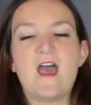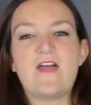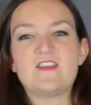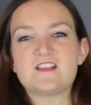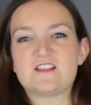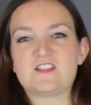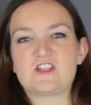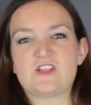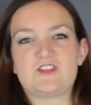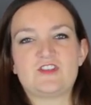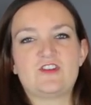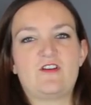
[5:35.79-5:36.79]
And this is
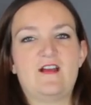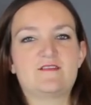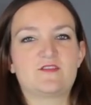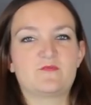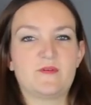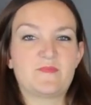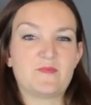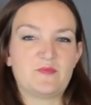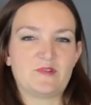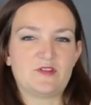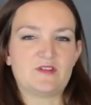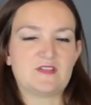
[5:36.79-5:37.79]
just so you don't have to rip the
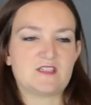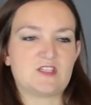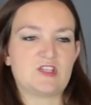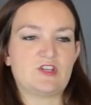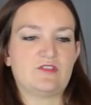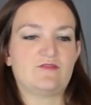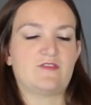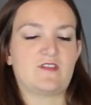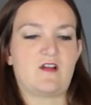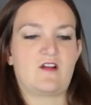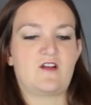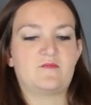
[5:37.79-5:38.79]
balloon into two for
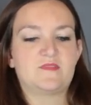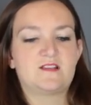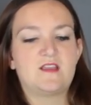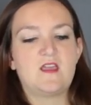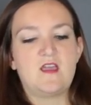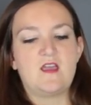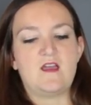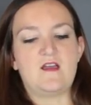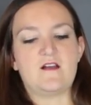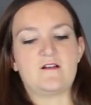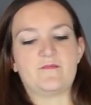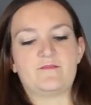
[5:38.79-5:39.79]
the arms,
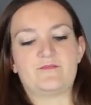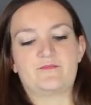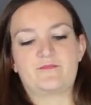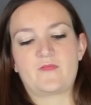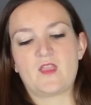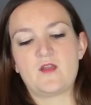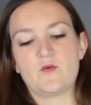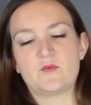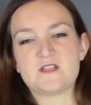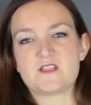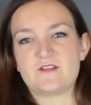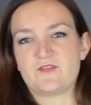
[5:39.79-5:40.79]
um,
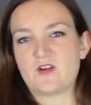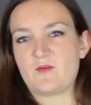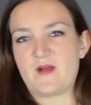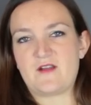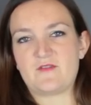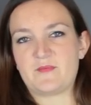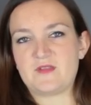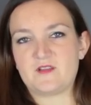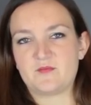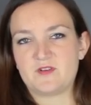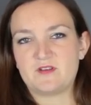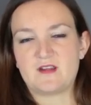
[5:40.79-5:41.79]
which if you don't mind ripping
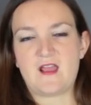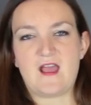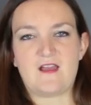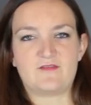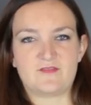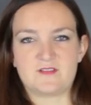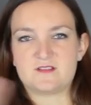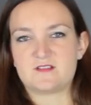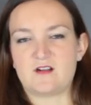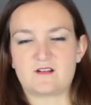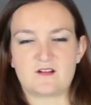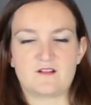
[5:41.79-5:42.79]
the balloon in half and
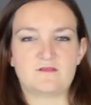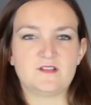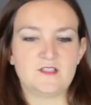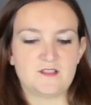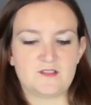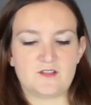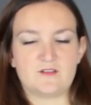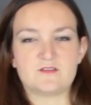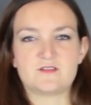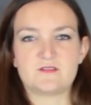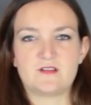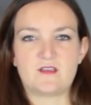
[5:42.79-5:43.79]
starting, you know,
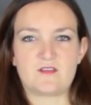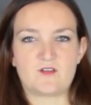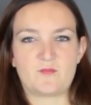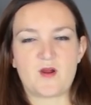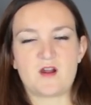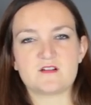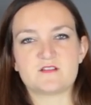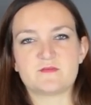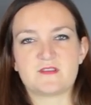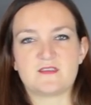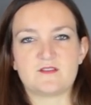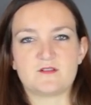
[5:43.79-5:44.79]
doing the other parts
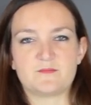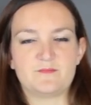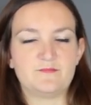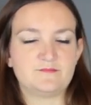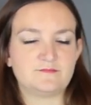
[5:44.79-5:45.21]
with the,